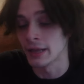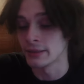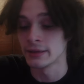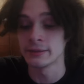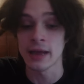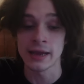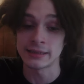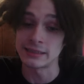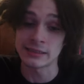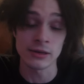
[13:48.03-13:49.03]
and then I
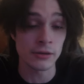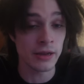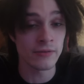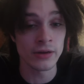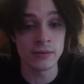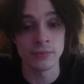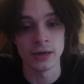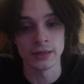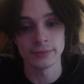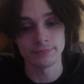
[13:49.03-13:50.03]
can start saving up
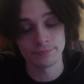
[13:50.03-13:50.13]
money.